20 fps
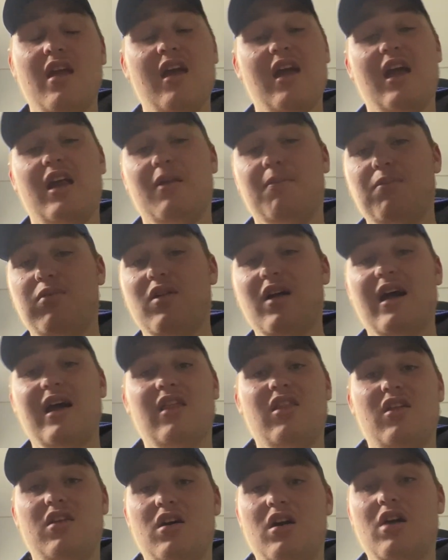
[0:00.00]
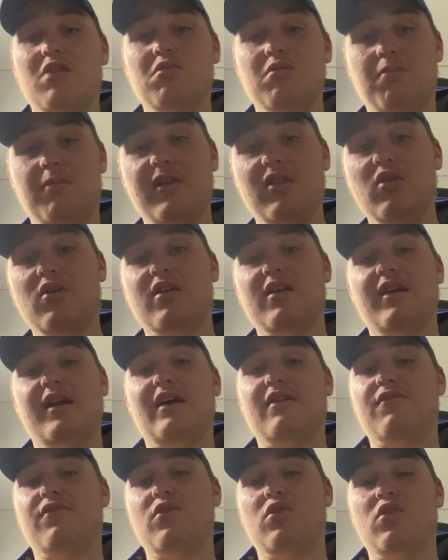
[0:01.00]
And a player that I would be looking
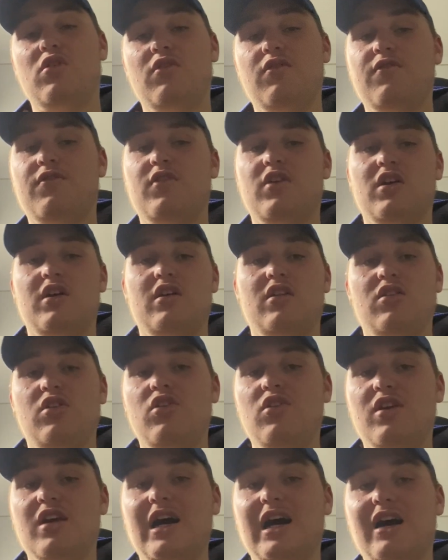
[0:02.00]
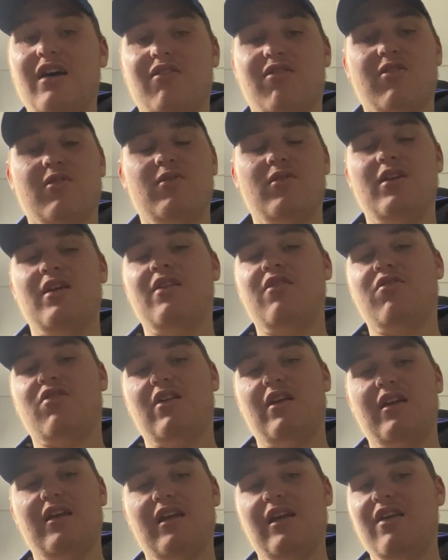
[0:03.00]
out for Newcastle is
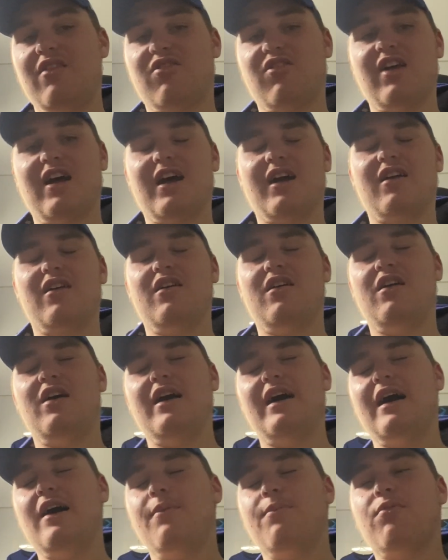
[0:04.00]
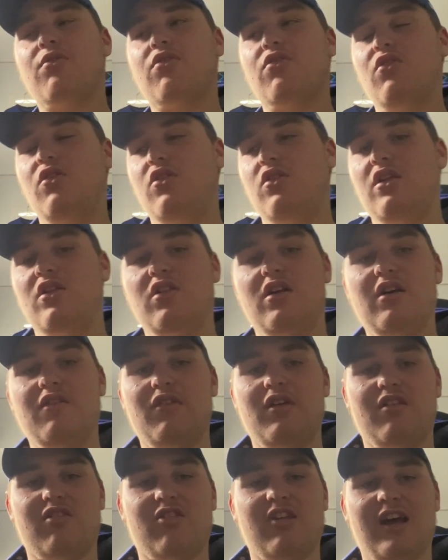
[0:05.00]
Isak. I absolutely love
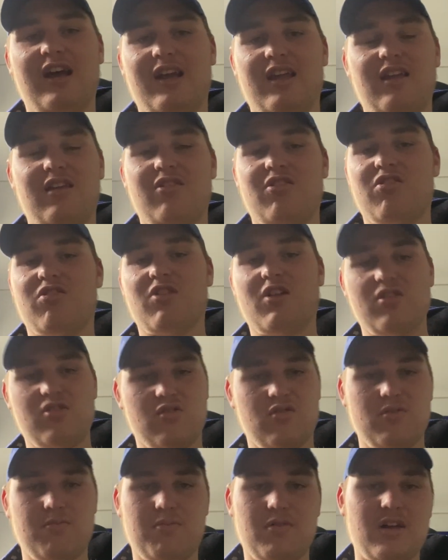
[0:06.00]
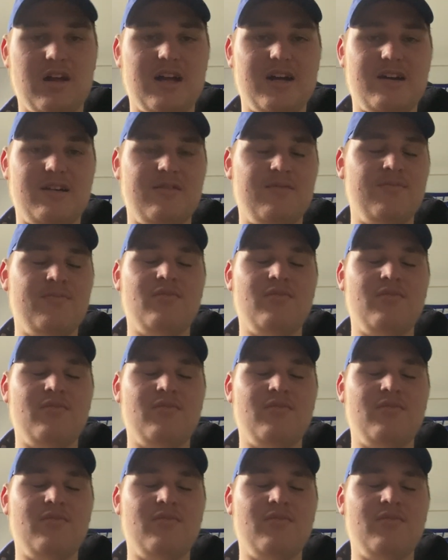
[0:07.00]
Isak. He is such a good player.